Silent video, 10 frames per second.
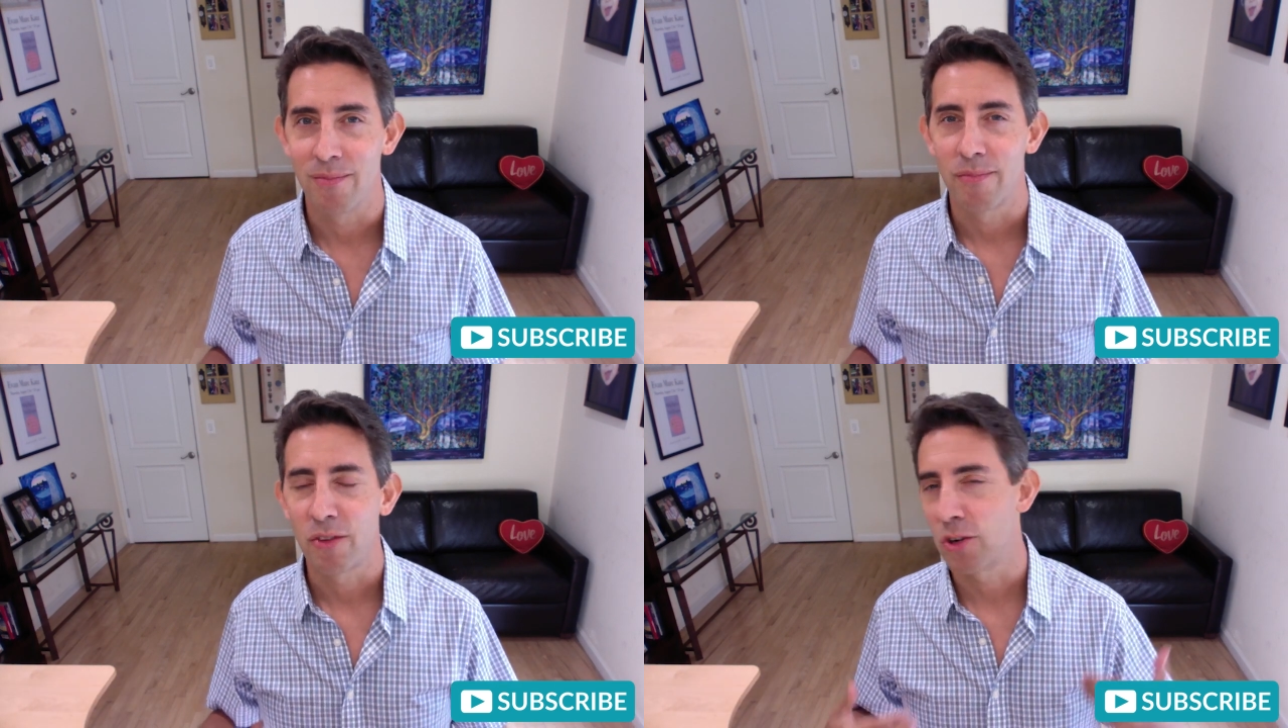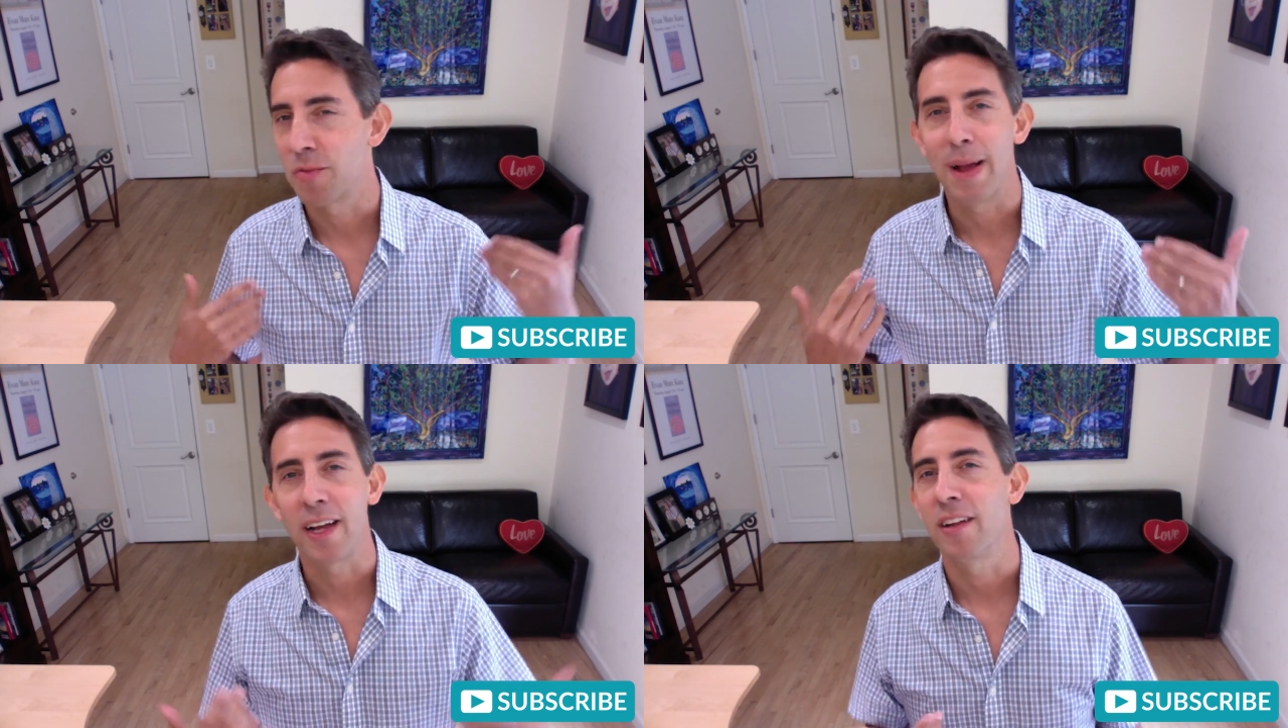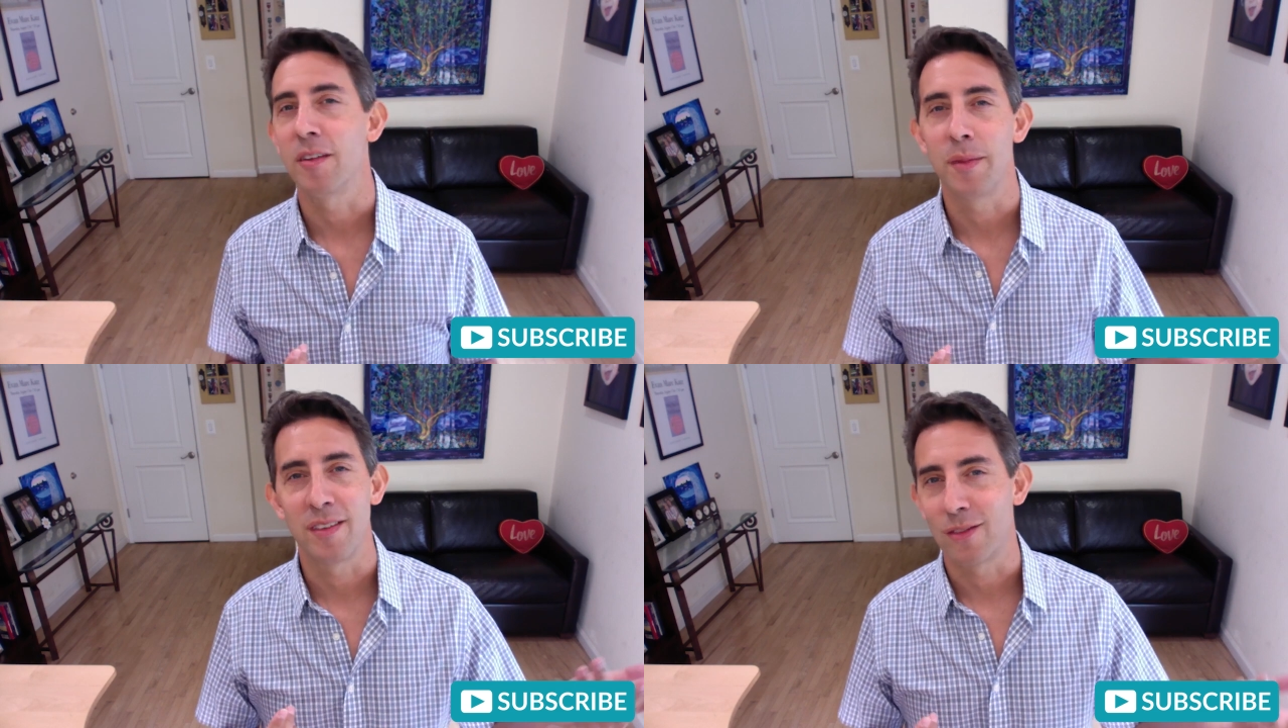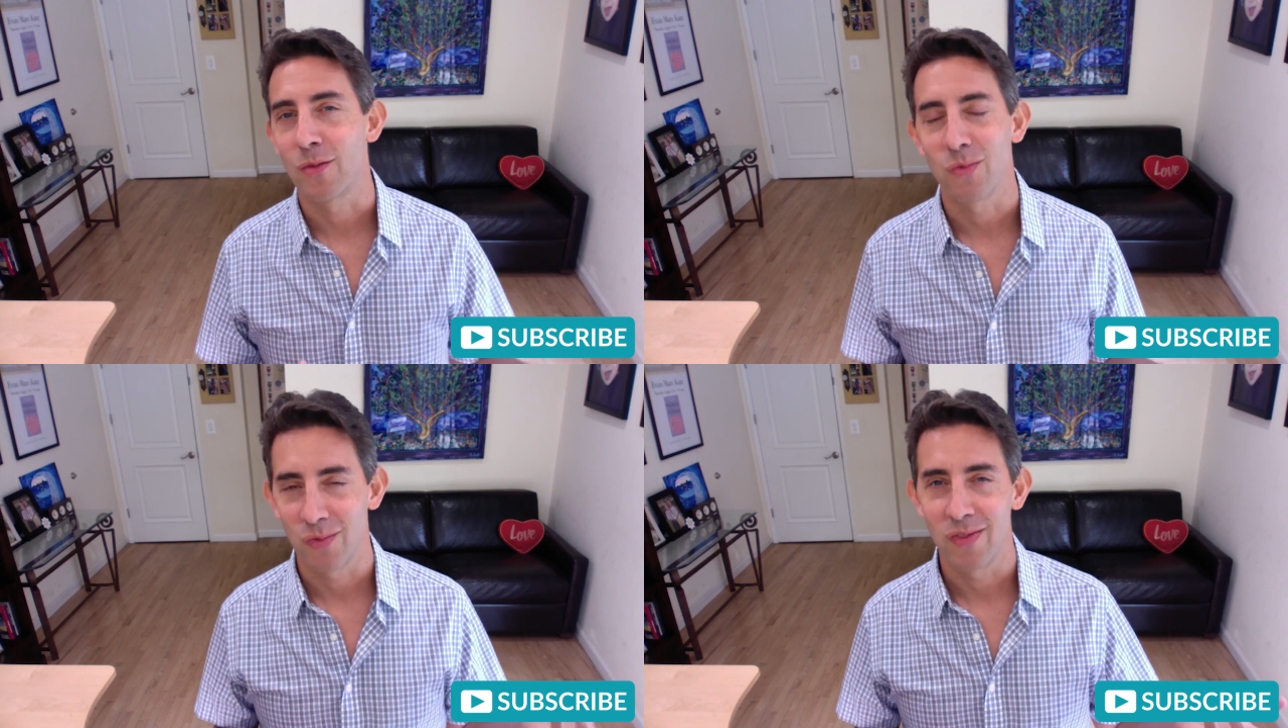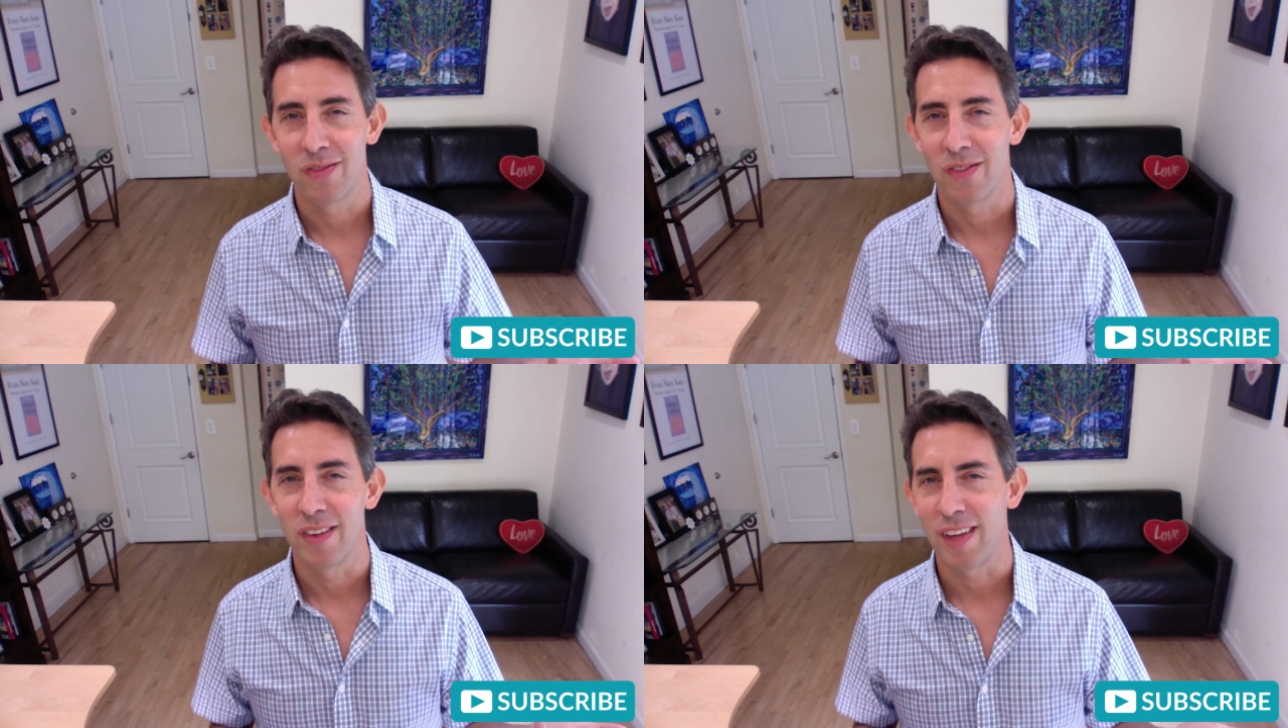Search mechanism isn't
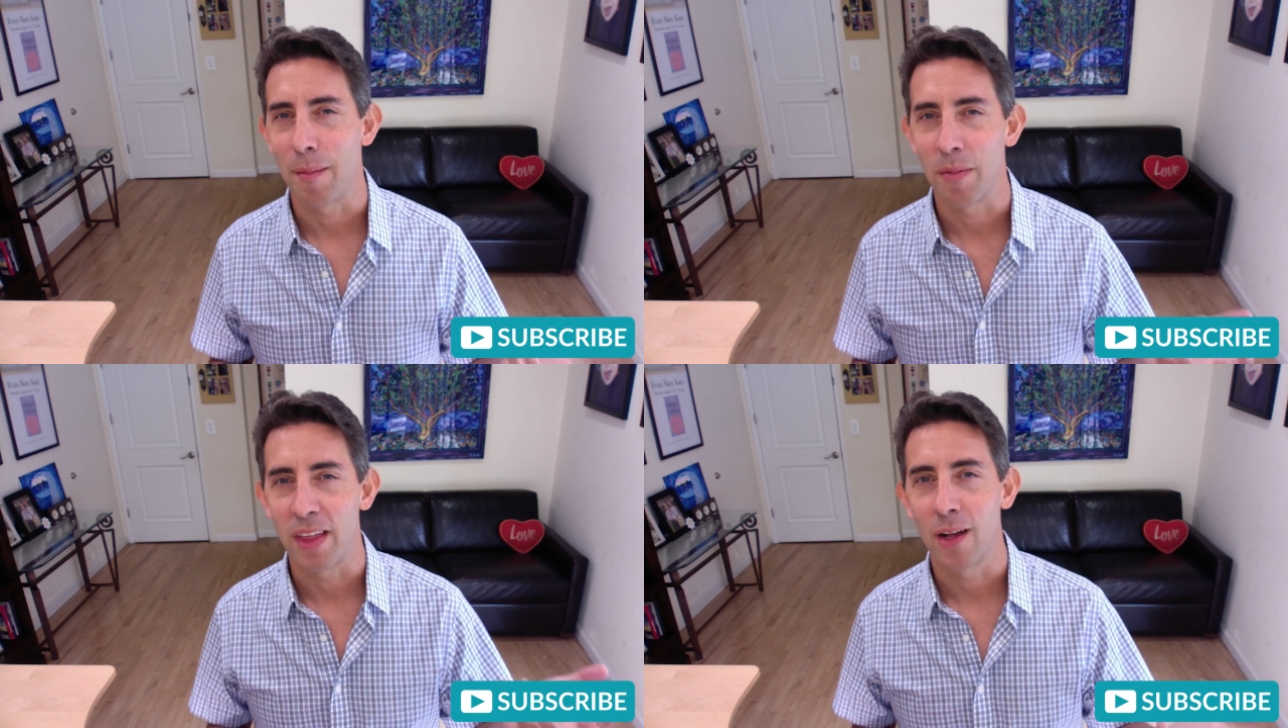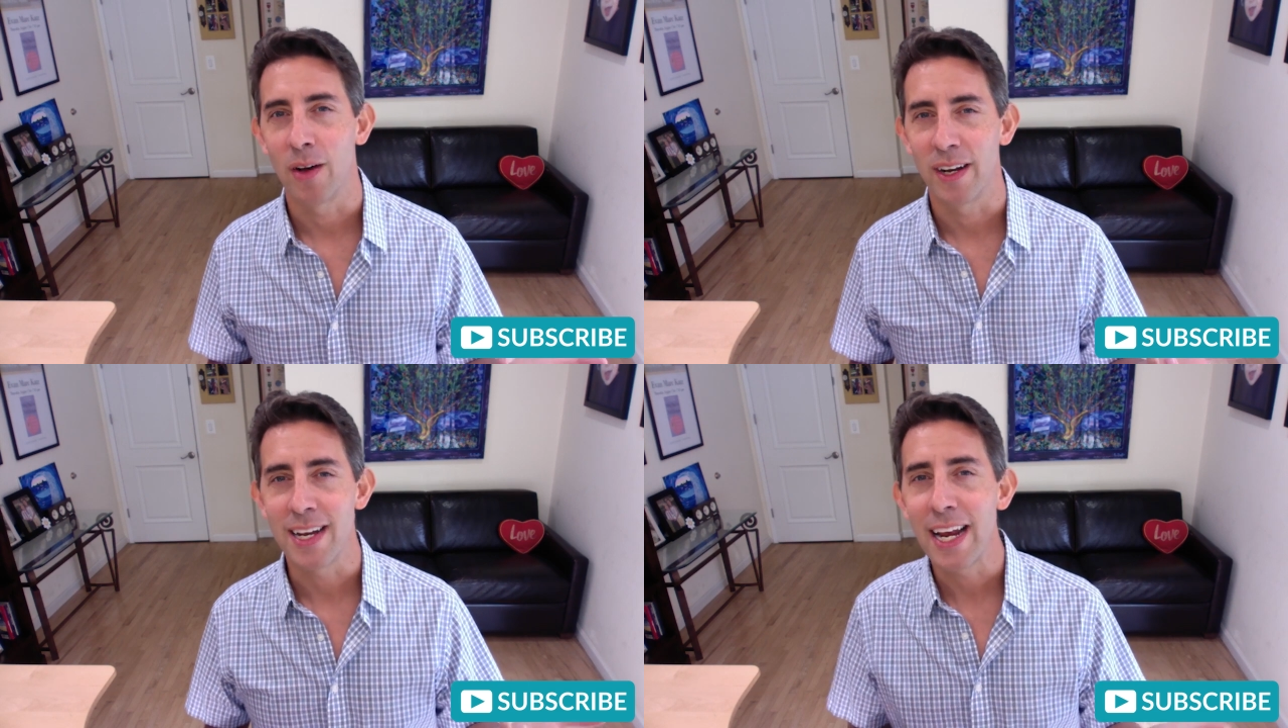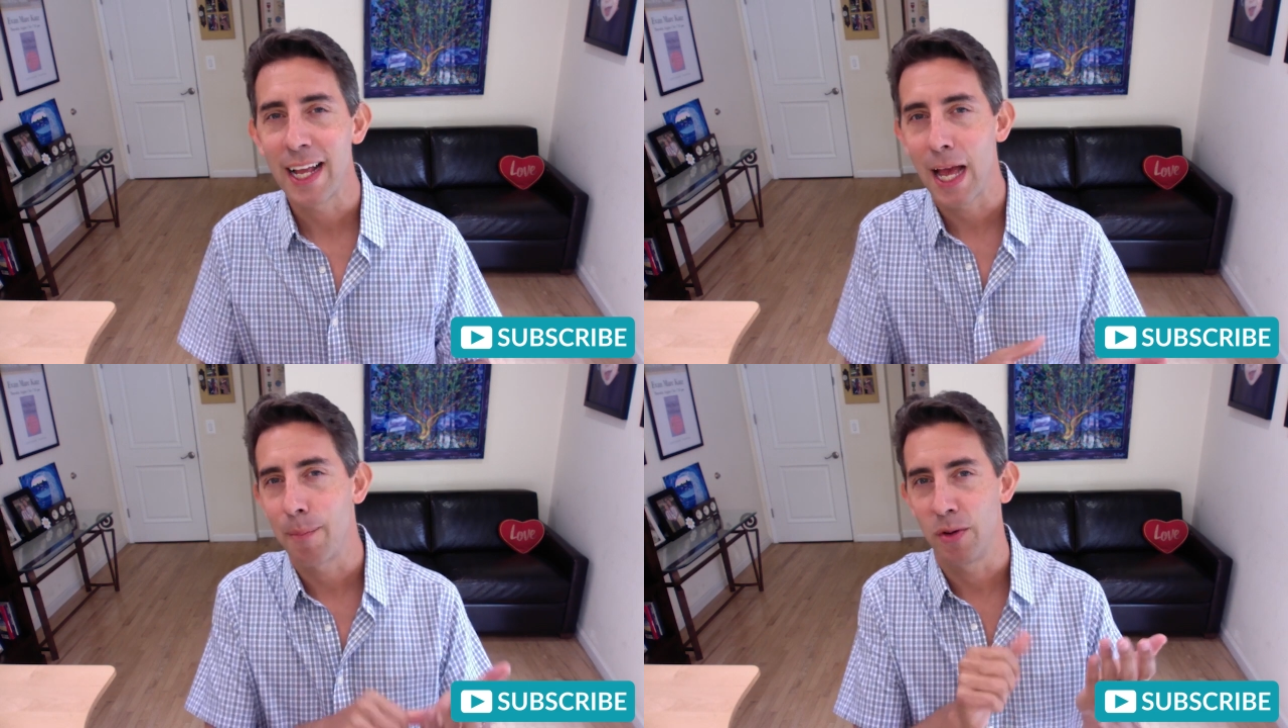the same thing on a dating app.